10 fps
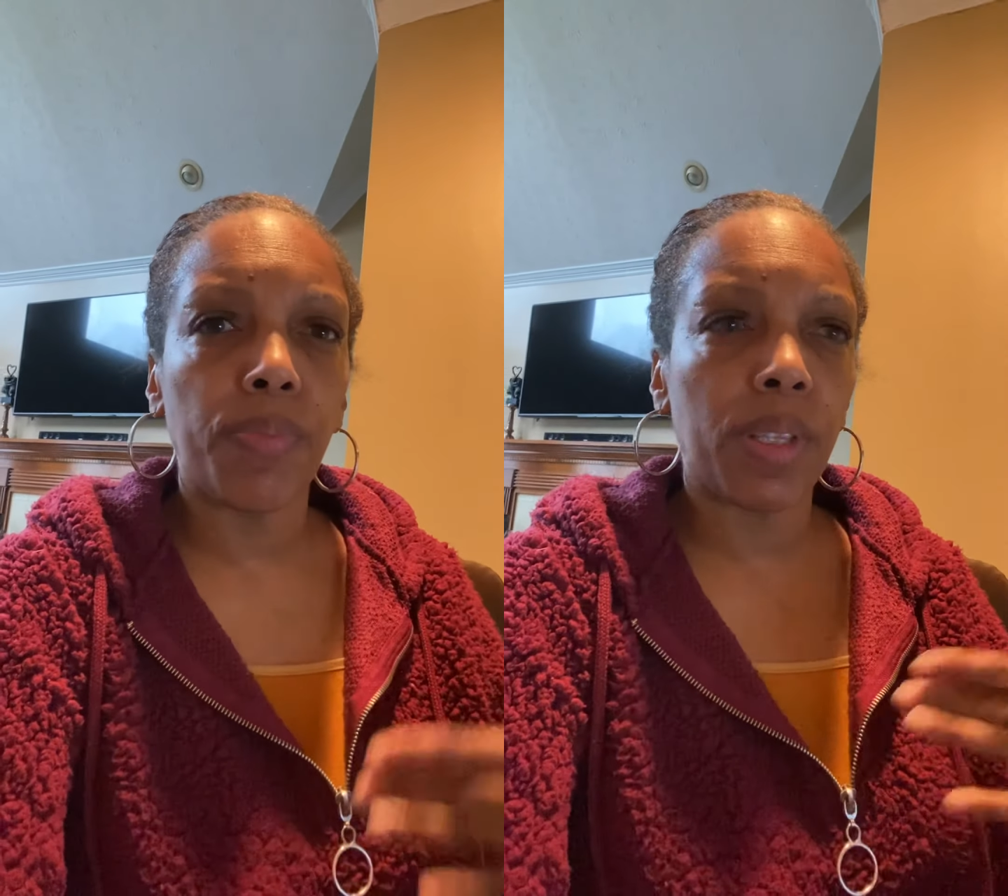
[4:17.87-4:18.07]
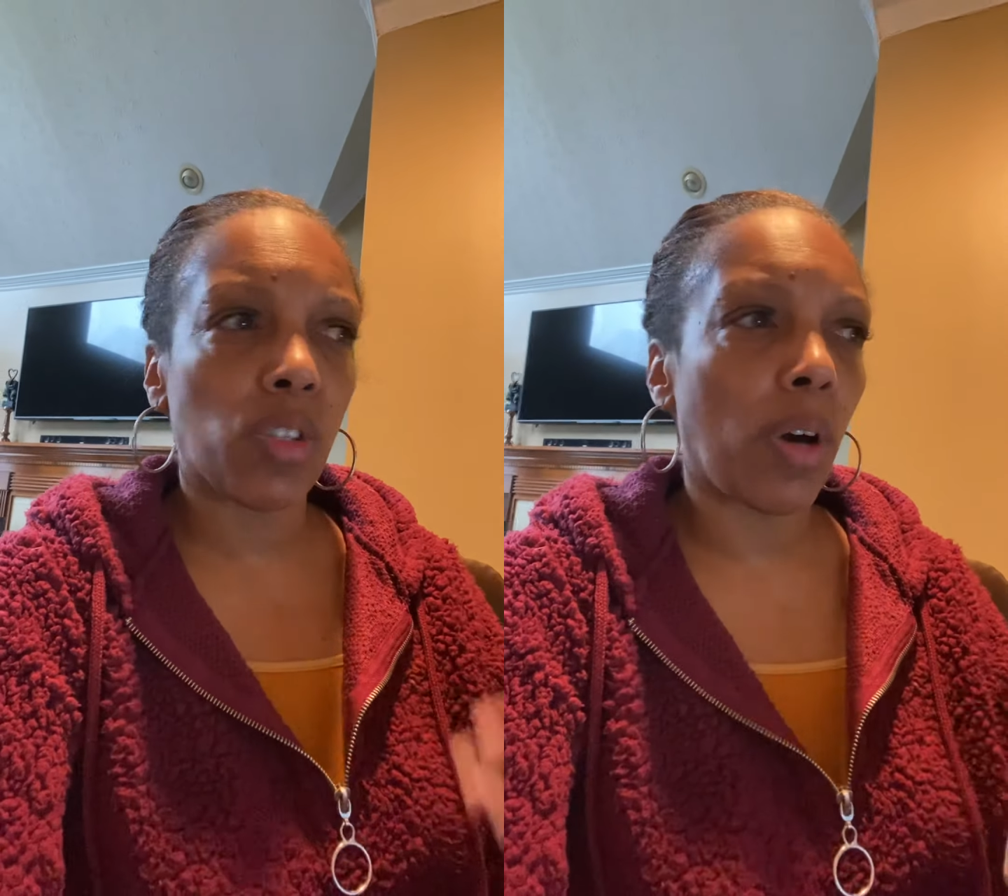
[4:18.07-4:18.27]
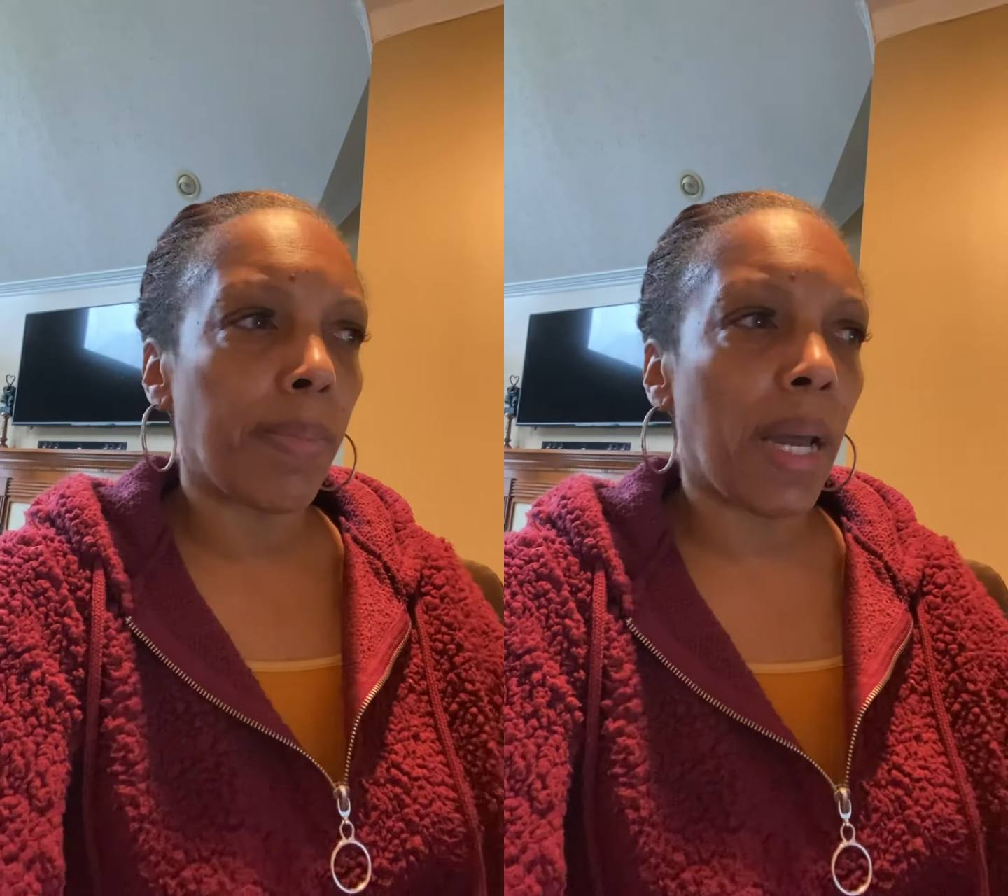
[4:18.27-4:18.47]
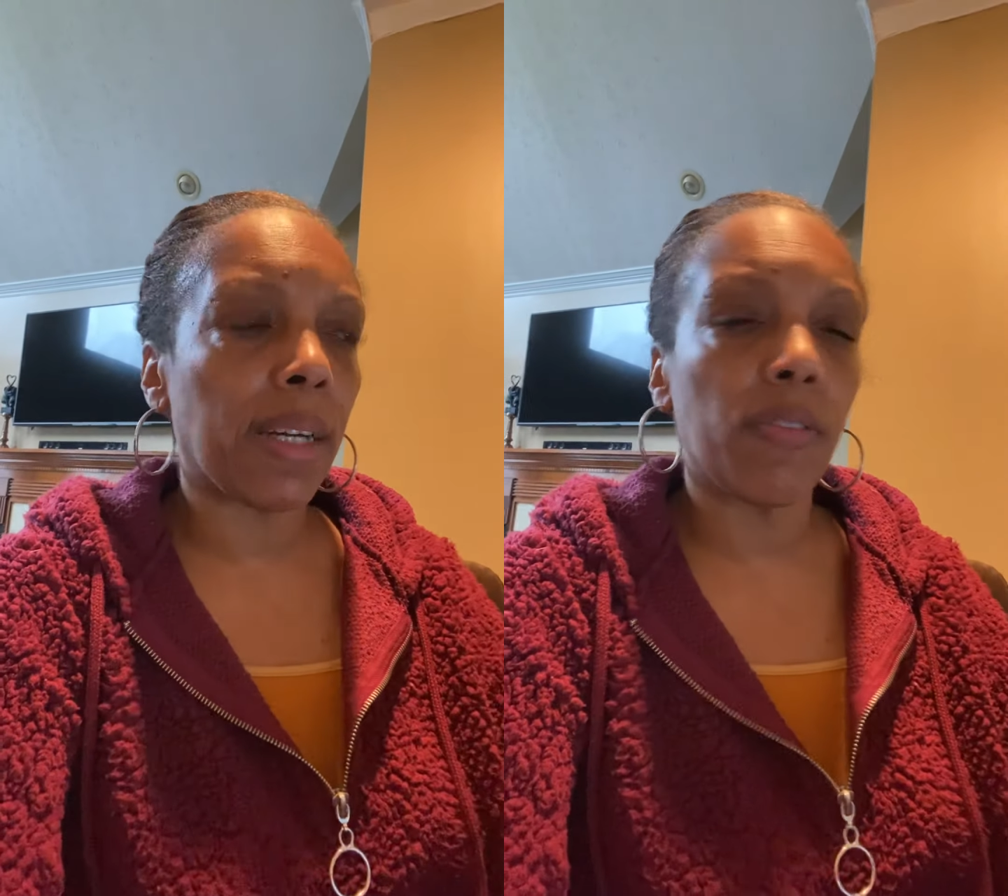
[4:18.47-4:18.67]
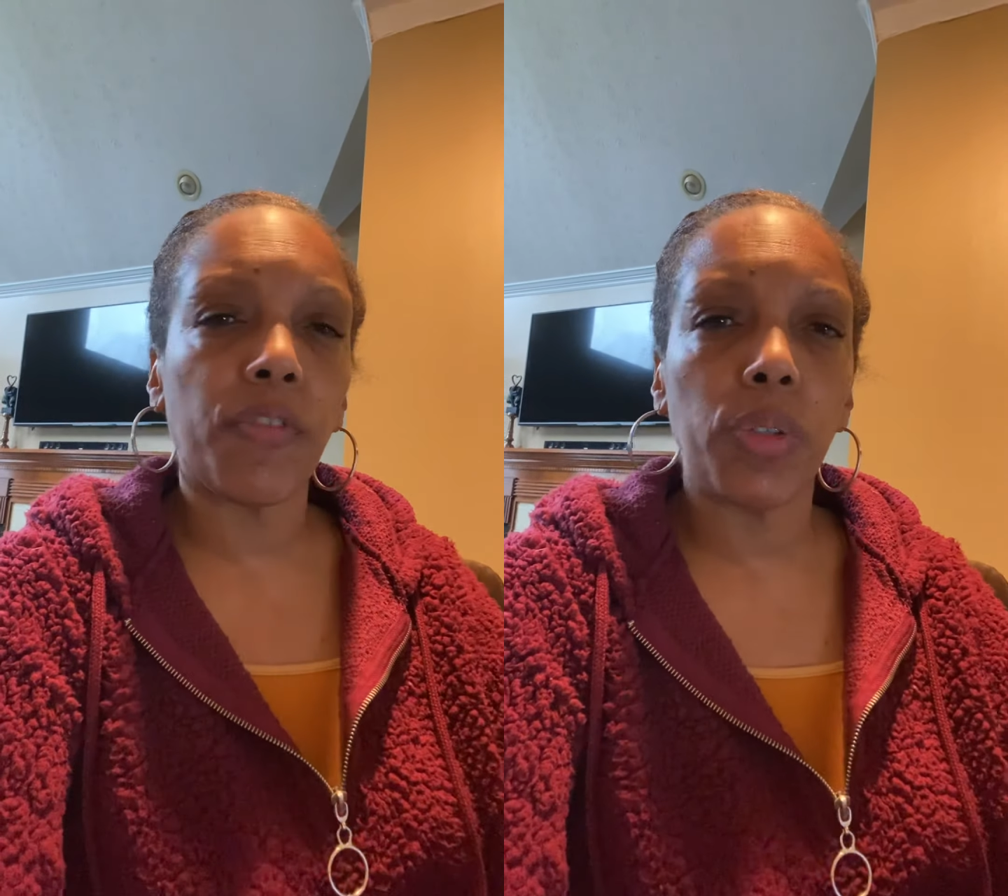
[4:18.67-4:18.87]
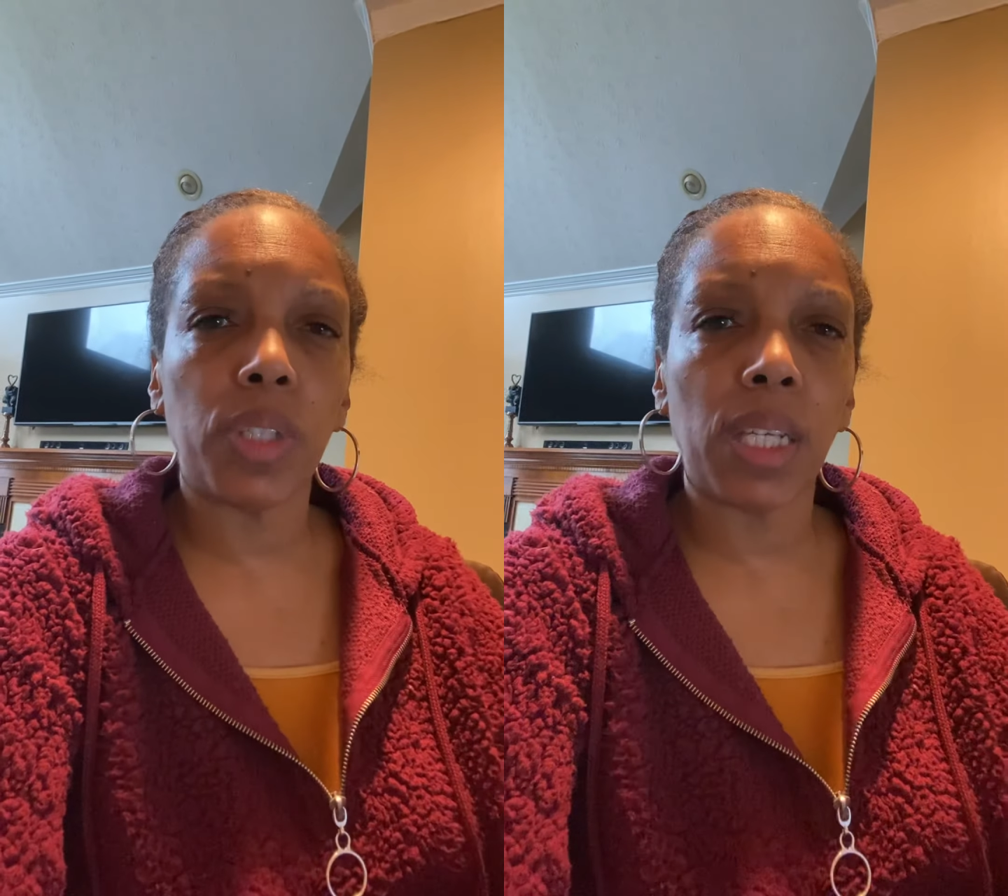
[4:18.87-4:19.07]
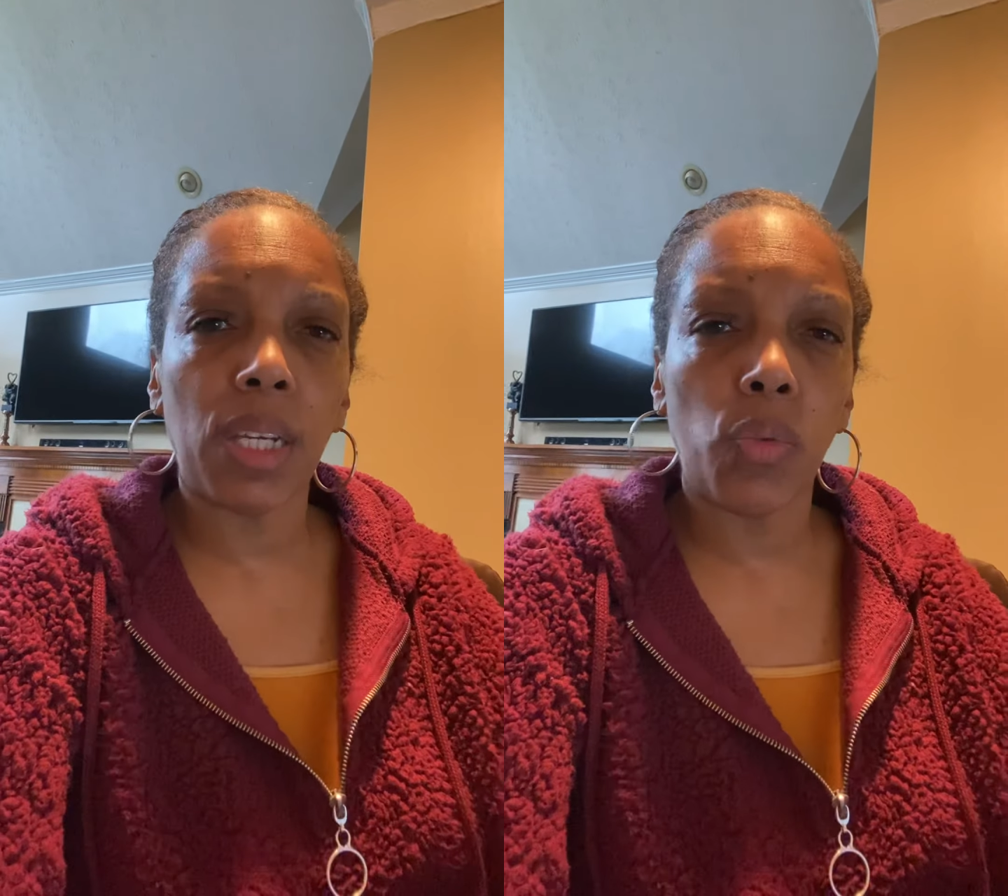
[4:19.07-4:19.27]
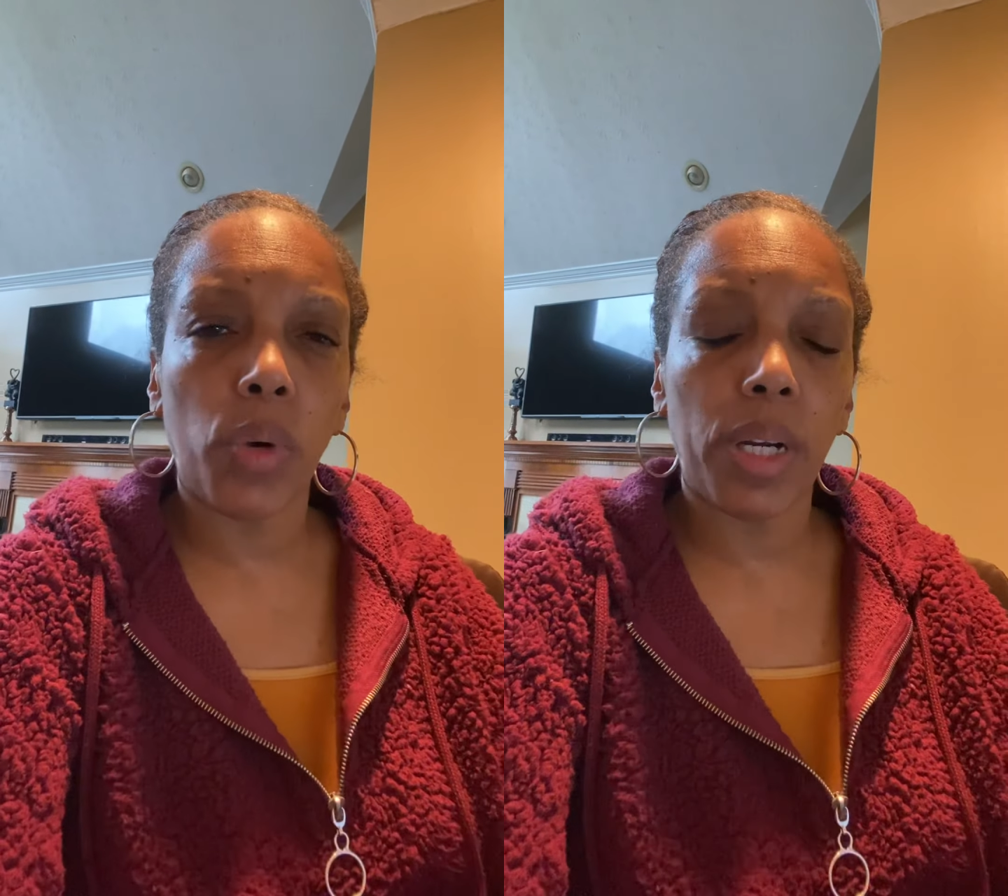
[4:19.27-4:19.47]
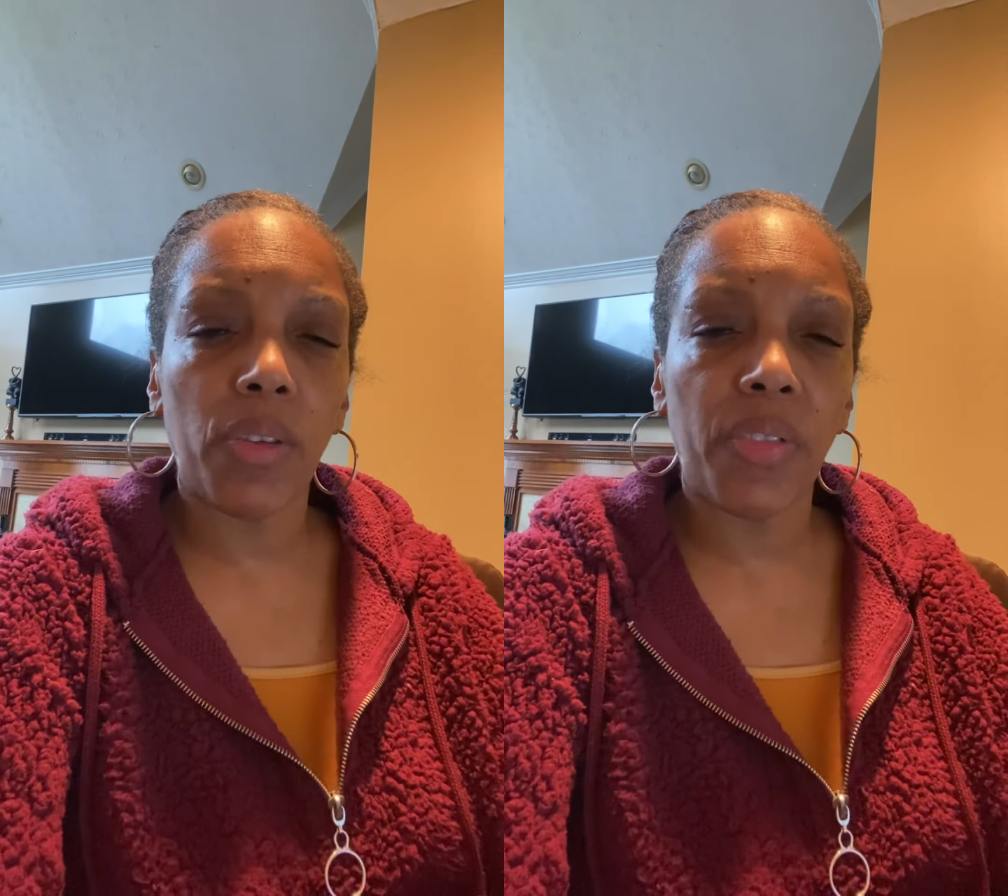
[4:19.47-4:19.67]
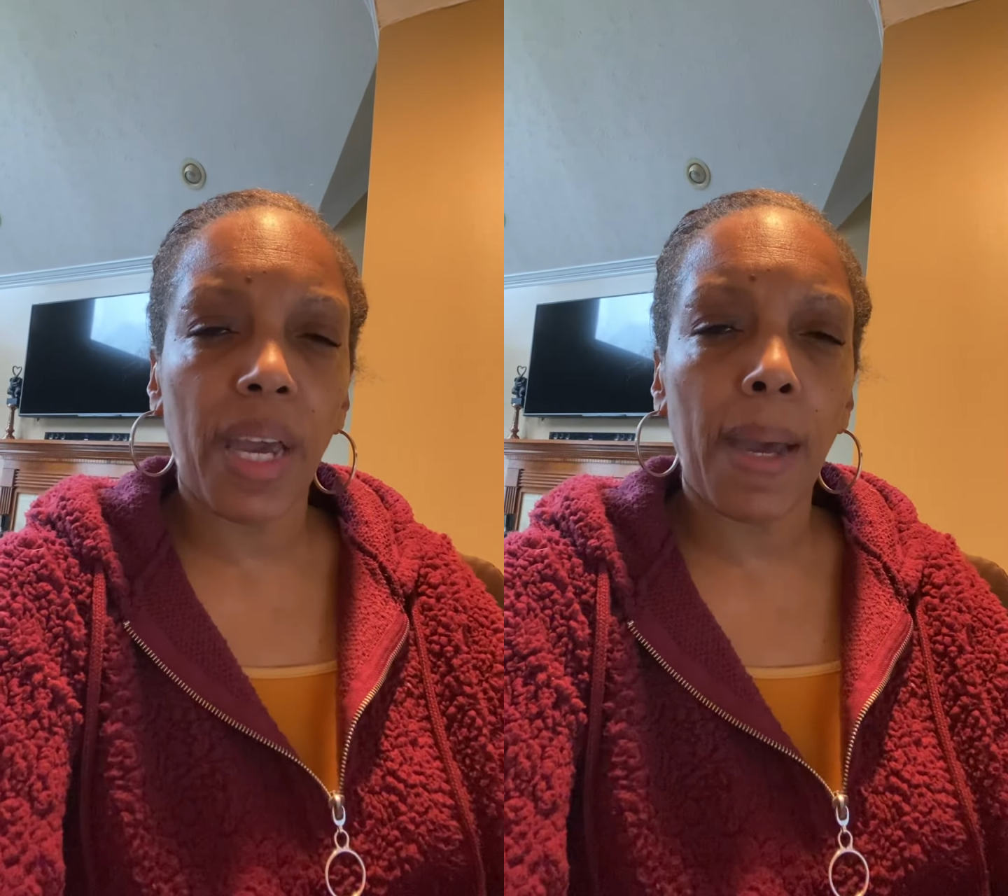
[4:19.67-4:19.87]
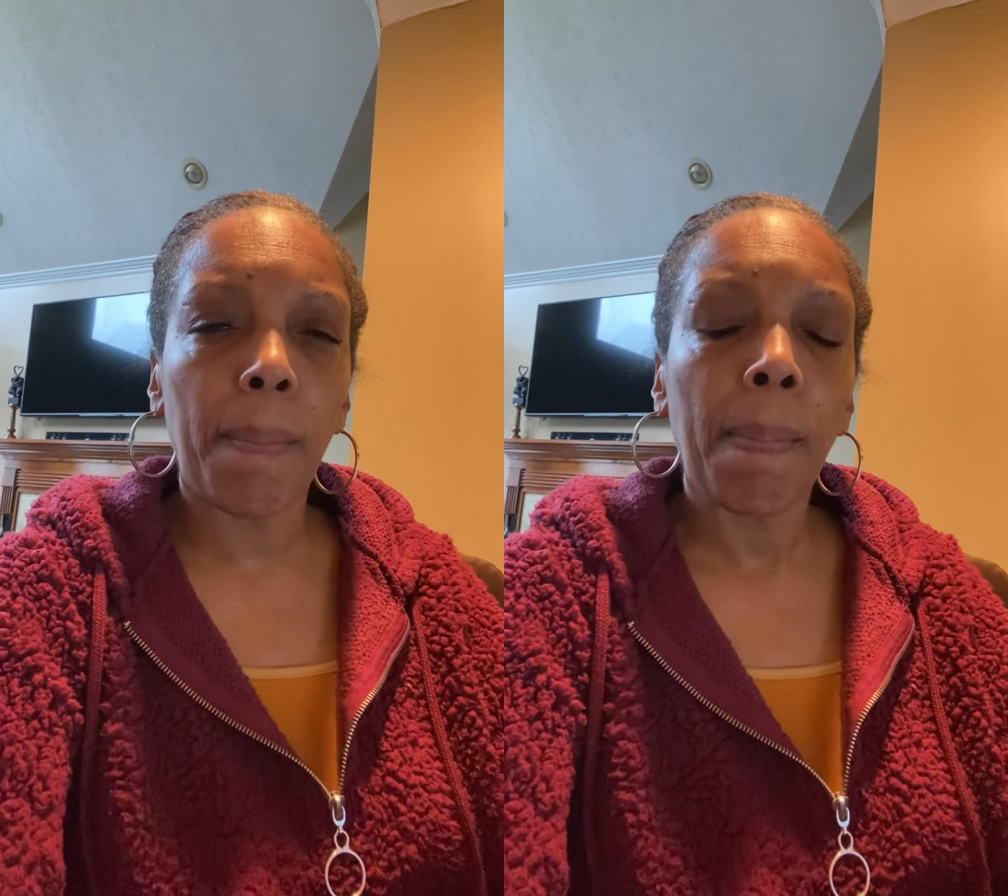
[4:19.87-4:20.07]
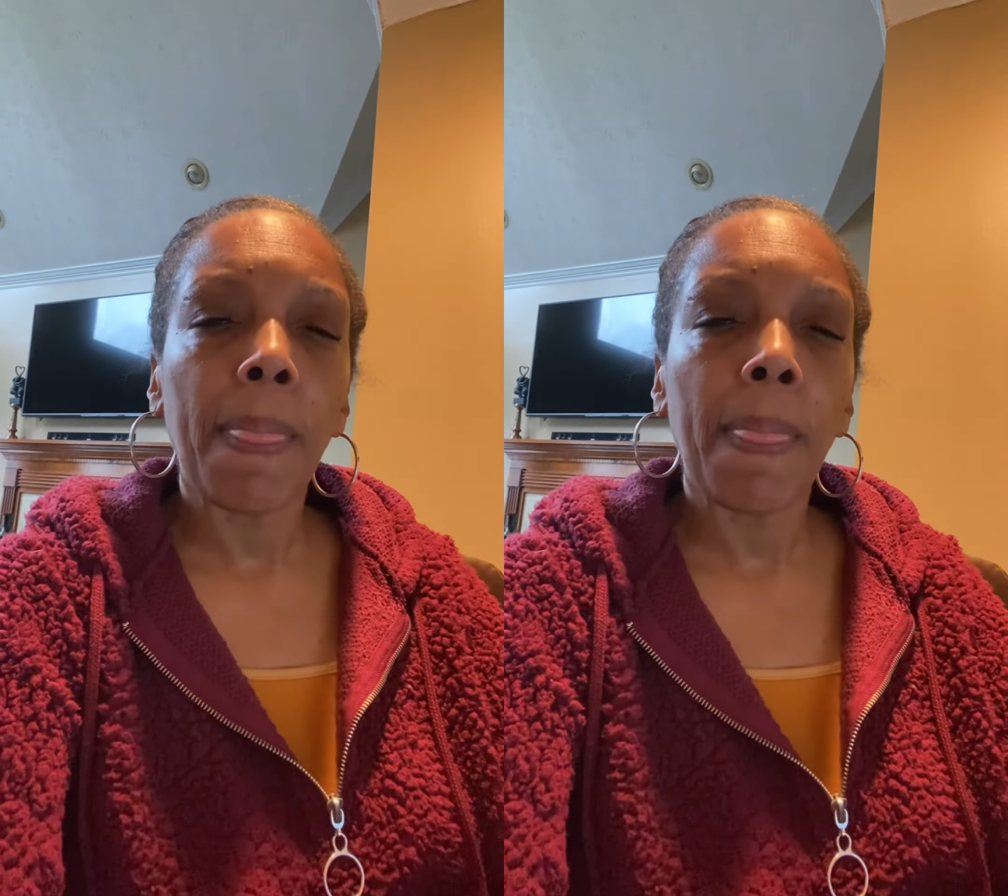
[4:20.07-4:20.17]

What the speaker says: so I'm not confusing anyone on that.